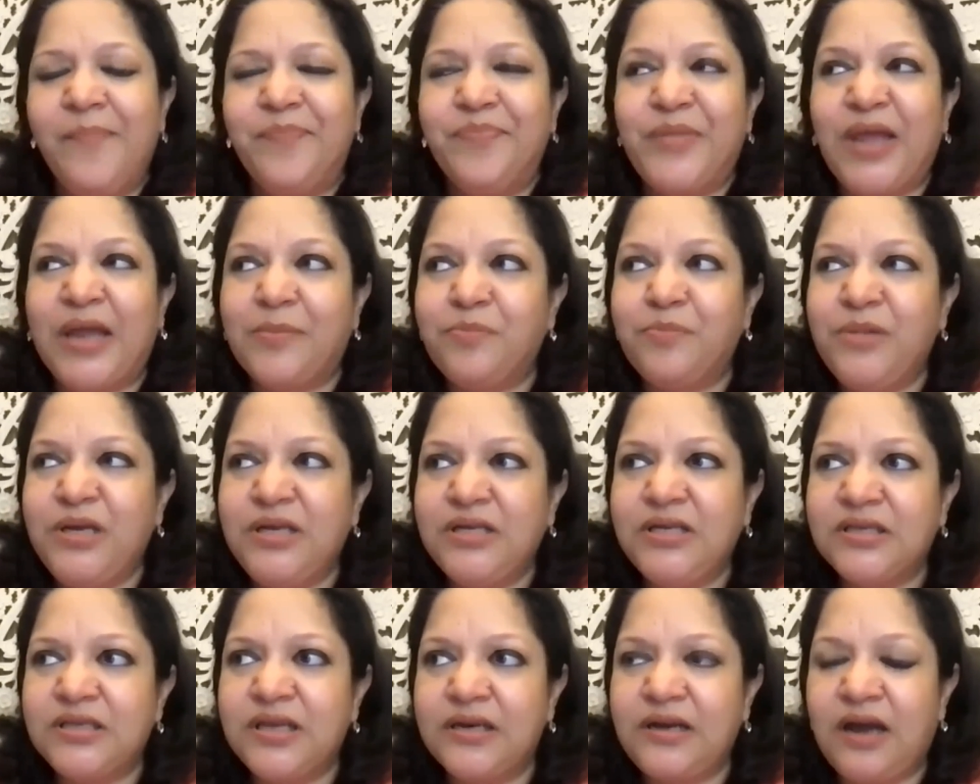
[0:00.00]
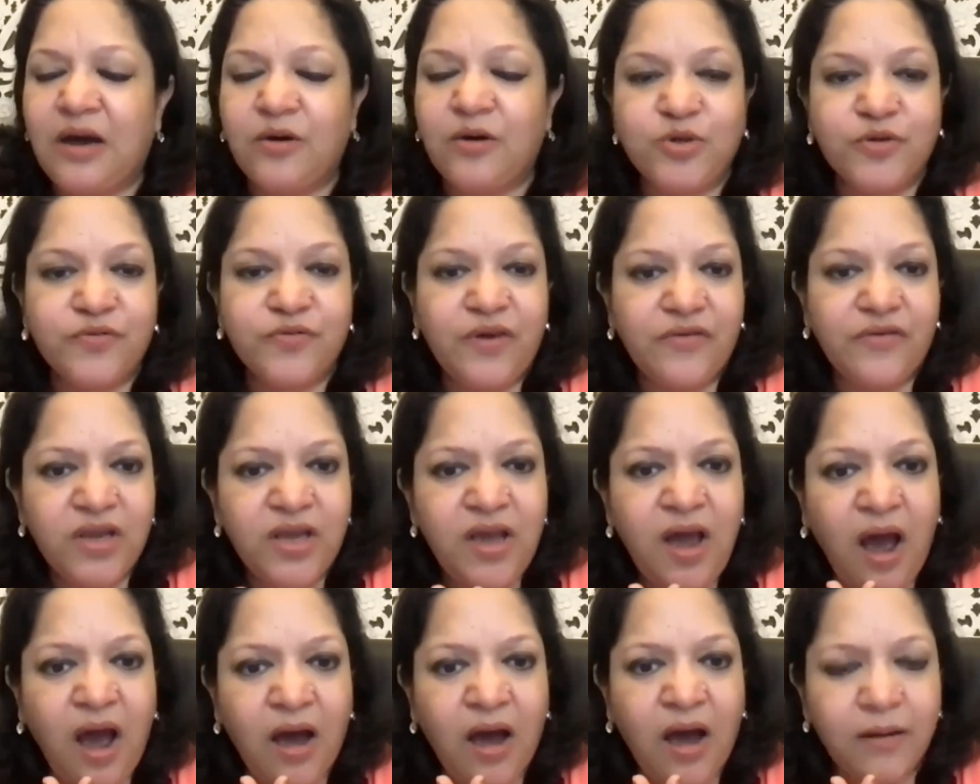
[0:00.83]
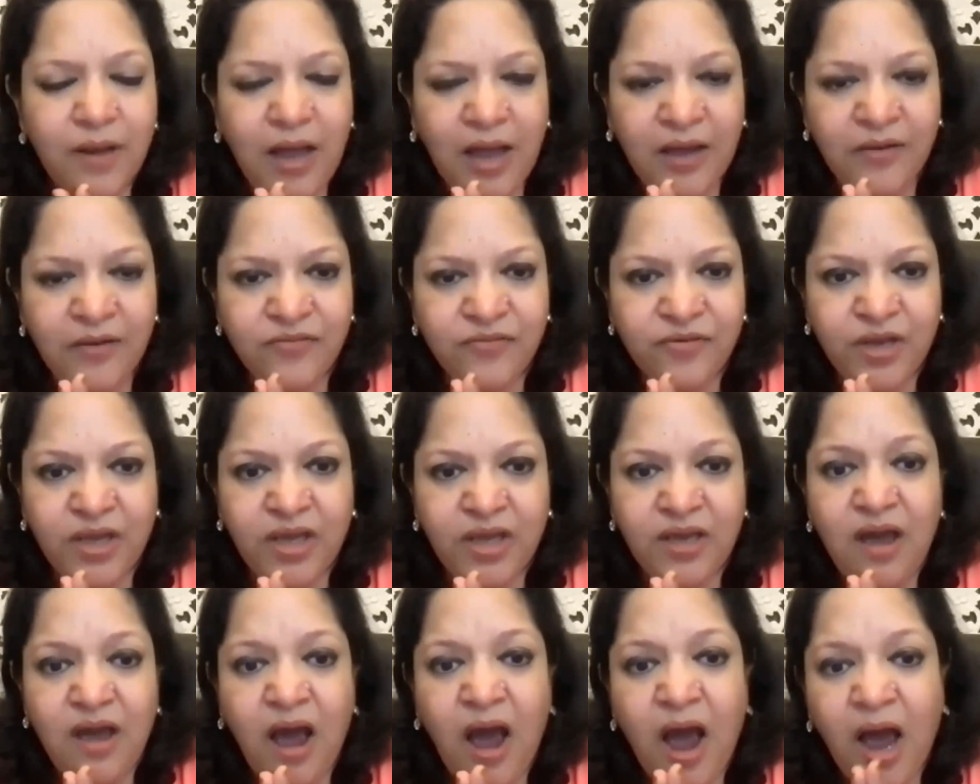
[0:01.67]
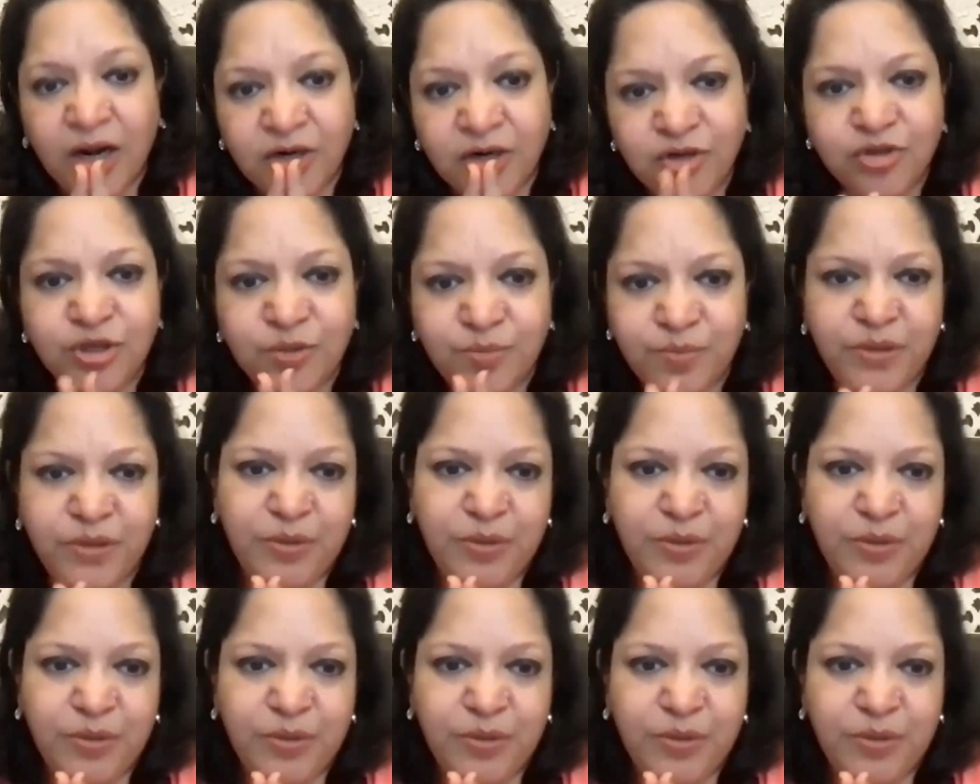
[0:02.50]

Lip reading: That means that out of every 100